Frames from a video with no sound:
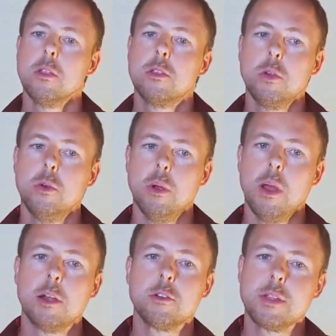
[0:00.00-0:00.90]
to
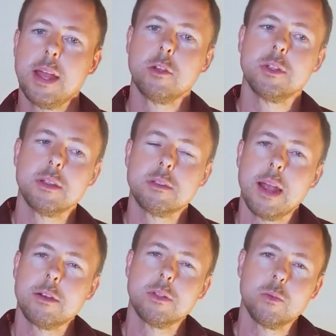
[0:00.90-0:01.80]
understand how the
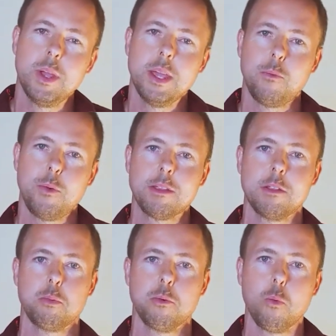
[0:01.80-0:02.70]
design of the wing affects
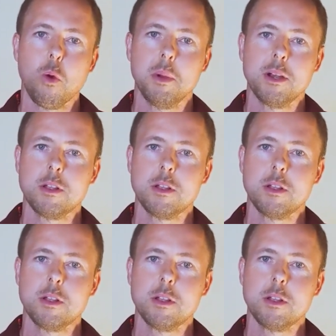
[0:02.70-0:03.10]
the performance,